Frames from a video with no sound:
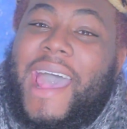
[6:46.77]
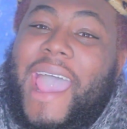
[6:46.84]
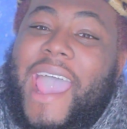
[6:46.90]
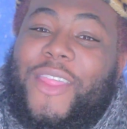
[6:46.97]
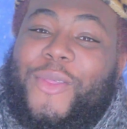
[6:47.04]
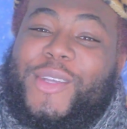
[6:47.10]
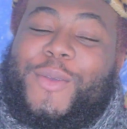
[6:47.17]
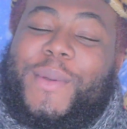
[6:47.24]

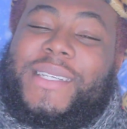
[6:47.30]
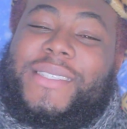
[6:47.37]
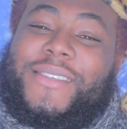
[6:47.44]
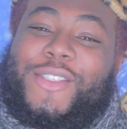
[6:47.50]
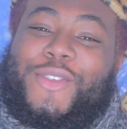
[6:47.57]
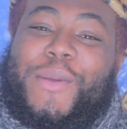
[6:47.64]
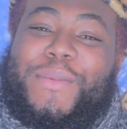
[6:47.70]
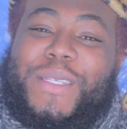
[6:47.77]
As always, went to
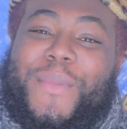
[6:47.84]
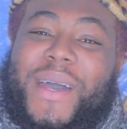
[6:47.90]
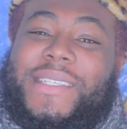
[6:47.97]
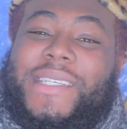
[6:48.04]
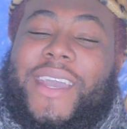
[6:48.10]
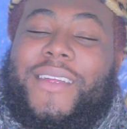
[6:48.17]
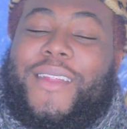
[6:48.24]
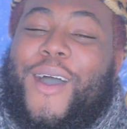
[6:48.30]
the description
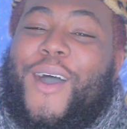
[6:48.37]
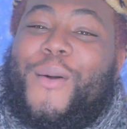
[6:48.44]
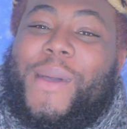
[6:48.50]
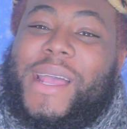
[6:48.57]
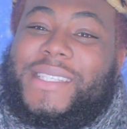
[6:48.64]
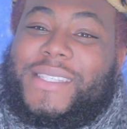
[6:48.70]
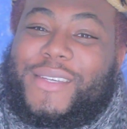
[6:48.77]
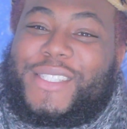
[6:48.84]
box, check out all
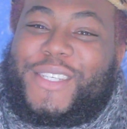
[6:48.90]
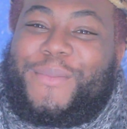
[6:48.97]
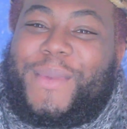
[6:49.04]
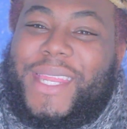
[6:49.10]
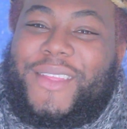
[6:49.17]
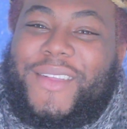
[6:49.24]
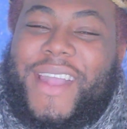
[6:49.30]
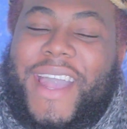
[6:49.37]
my social
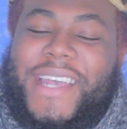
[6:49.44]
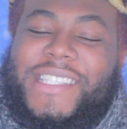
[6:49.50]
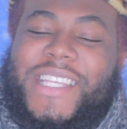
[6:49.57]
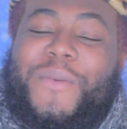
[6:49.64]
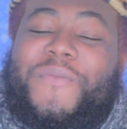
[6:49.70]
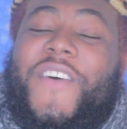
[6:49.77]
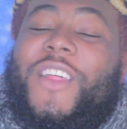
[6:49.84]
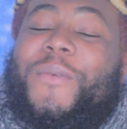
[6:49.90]
media. You guys
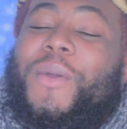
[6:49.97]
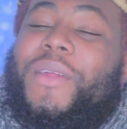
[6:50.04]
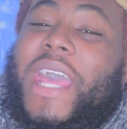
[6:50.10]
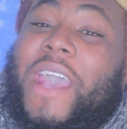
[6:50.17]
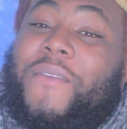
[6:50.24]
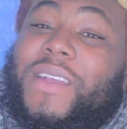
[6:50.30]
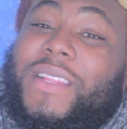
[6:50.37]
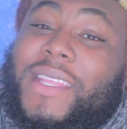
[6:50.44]
come follow me
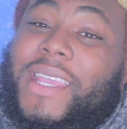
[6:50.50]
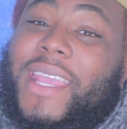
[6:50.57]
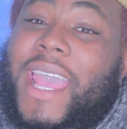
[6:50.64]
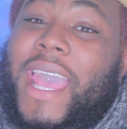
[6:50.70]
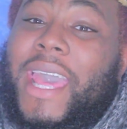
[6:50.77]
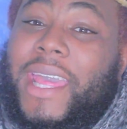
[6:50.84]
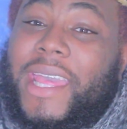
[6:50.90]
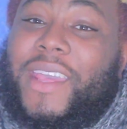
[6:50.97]
on
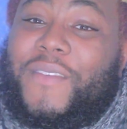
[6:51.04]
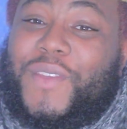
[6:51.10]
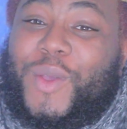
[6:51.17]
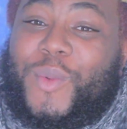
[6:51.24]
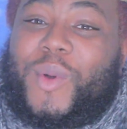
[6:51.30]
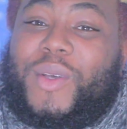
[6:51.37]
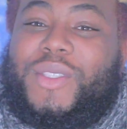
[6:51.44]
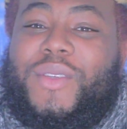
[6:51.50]
everything if
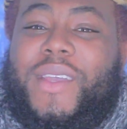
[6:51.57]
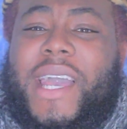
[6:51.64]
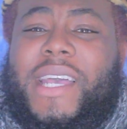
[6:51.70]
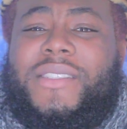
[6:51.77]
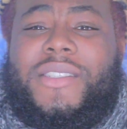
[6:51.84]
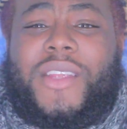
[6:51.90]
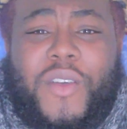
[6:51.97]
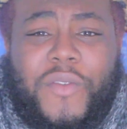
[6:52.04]
you want to. You
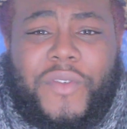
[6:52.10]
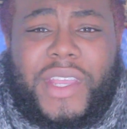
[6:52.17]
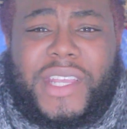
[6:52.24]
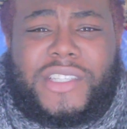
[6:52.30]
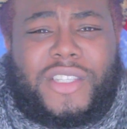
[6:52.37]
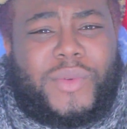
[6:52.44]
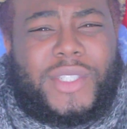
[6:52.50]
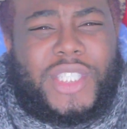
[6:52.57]
guys don't
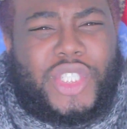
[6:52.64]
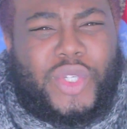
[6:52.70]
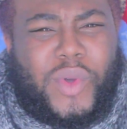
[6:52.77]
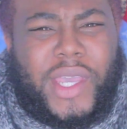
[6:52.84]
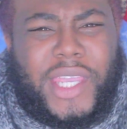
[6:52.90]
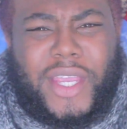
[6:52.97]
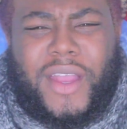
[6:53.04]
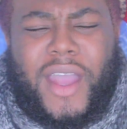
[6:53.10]
forget to
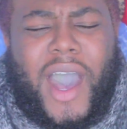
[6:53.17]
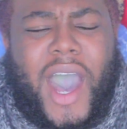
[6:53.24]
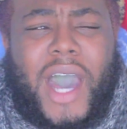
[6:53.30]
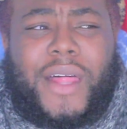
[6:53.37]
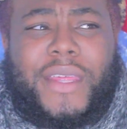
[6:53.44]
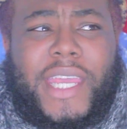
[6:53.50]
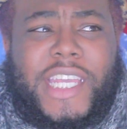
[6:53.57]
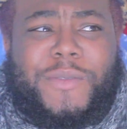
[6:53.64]
enjoy your
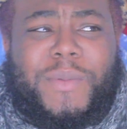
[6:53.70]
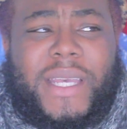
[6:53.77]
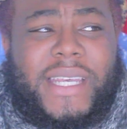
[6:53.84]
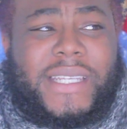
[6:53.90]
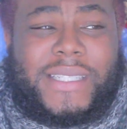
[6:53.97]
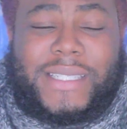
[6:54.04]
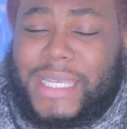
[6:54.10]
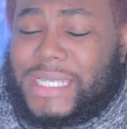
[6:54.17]
holidays
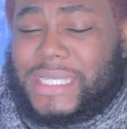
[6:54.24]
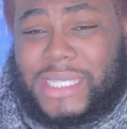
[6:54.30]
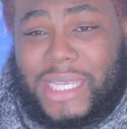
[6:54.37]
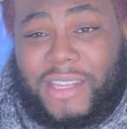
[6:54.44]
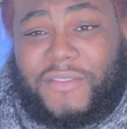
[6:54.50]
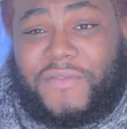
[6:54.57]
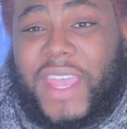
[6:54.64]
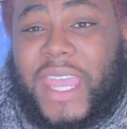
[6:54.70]
because
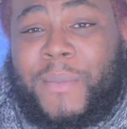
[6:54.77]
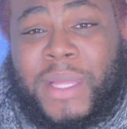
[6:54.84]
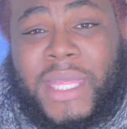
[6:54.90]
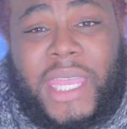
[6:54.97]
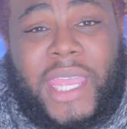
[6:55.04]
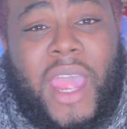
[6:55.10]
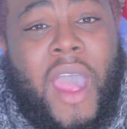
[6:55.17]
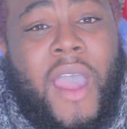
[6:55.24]
listen,
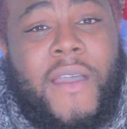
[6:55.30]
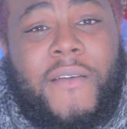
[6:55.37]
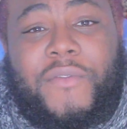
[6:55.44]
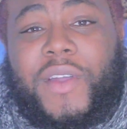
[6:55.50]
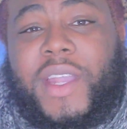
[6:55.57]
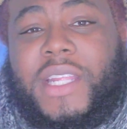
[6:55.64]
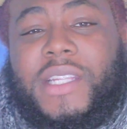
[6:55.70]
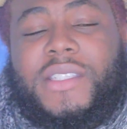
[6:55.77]
family,
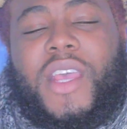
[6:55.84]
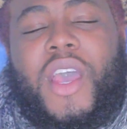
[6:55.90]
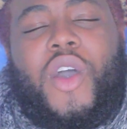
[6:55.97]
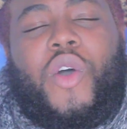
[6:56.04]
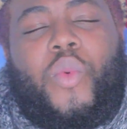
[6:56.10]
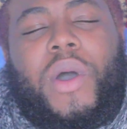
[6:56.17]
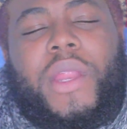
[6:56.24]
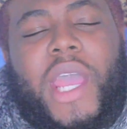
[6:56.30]
friends,
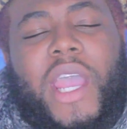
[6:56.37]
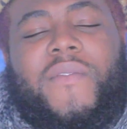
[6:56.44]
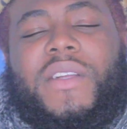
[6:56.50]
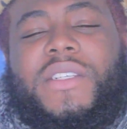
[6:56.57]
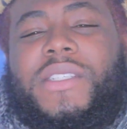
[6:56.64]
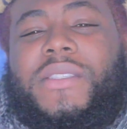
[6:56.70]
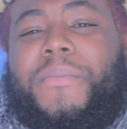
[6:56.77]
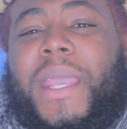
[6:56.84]

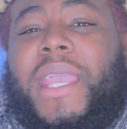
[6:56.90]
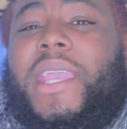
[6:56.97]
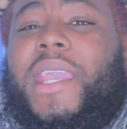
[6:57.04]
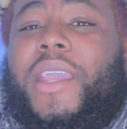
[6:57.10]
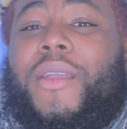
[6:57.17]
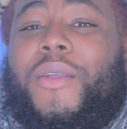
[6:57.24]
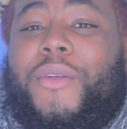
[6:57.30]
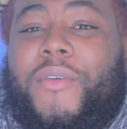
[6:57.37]
whatever. Just make
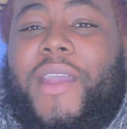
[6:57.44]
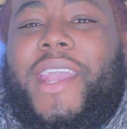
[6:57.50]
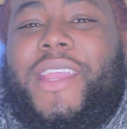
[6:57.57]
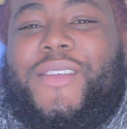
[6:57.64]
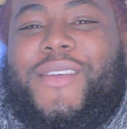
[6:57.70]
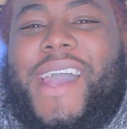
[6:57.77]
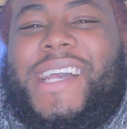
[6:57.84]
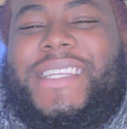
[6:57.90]
it
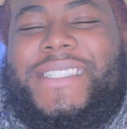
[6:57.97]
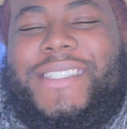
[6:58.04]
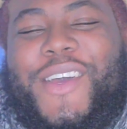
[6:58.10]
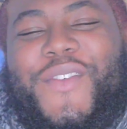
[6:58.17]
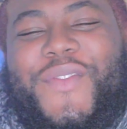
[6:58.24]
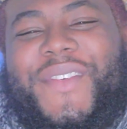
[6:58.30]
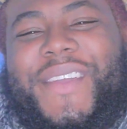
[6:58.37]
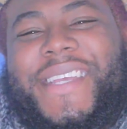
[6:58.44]
great, you guys.
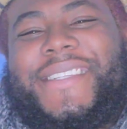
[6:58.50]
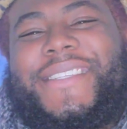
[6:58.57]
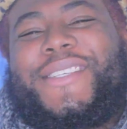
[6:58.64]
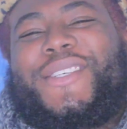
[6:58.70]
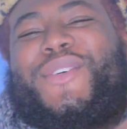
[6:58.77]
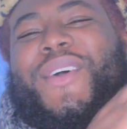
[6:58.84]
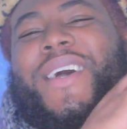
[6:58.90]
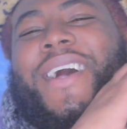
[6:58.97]
Don't forget
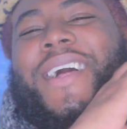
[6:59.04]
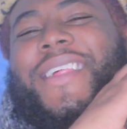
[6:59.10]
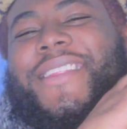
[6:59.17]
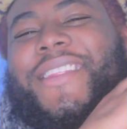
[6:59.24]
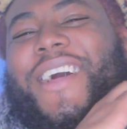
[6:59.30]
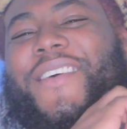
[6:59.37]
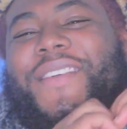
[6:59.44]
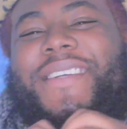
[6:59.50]
to
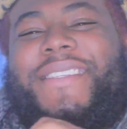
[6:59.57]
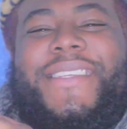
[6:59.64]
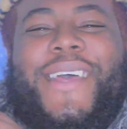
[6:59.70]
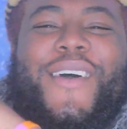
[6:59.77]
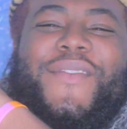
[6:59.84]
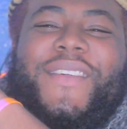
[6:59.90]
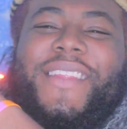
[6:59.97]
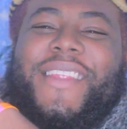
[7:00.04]
love
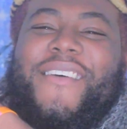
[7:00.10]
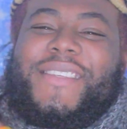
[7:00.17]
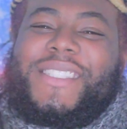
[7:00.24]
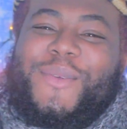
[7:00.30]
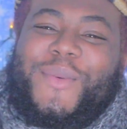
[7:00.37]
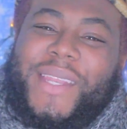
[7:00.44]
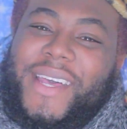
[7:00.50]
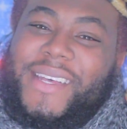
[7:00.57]
yourself, love
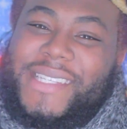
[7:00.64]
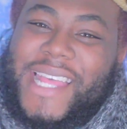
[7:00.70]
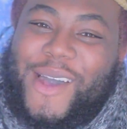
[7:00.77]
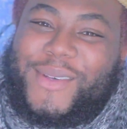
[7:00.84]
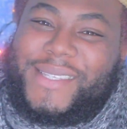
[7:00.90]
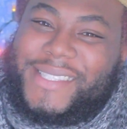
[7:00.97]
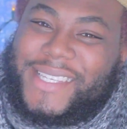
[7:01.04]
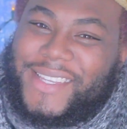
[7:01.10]
someone else. I
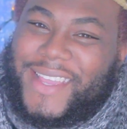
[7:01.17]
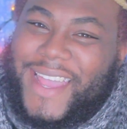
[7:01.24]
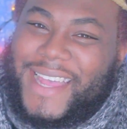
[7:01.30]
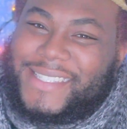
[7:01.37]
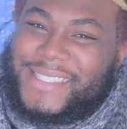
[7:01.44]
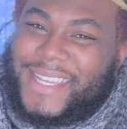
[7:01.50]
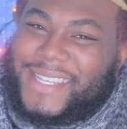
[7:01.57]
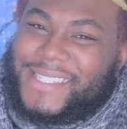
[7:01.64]
will see you guys